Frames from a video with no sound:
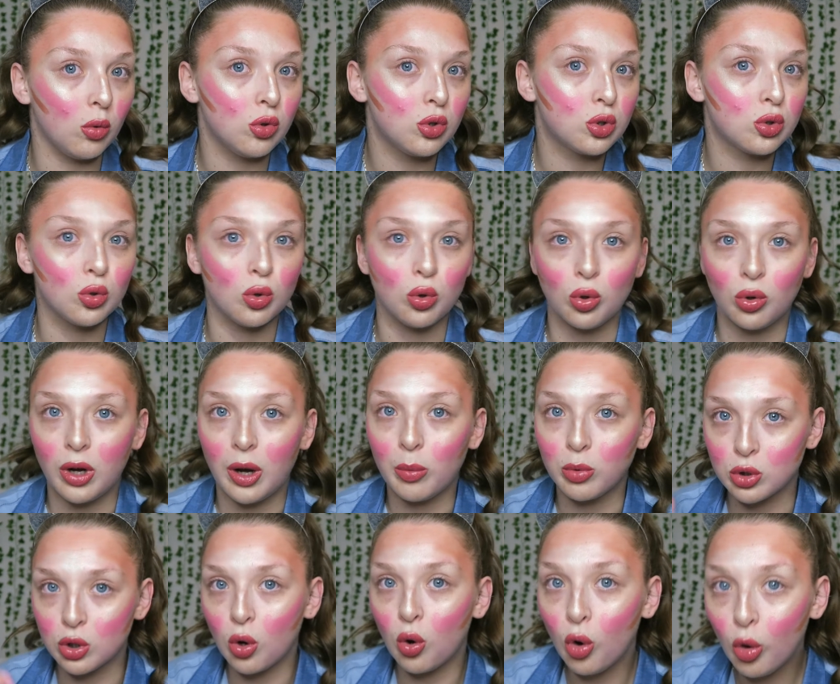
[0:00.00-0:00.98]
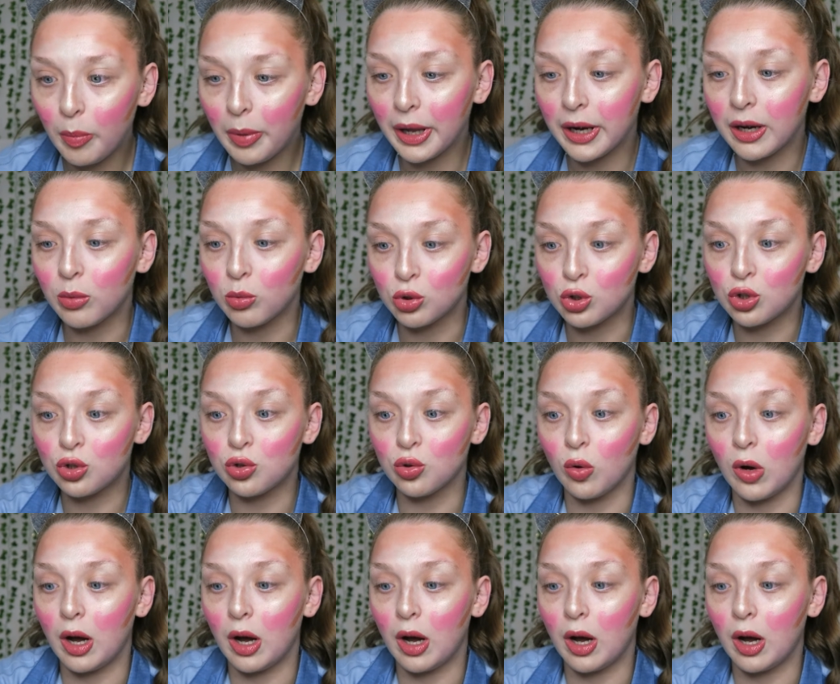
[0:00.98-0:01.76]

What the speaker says: so I was hoping it would show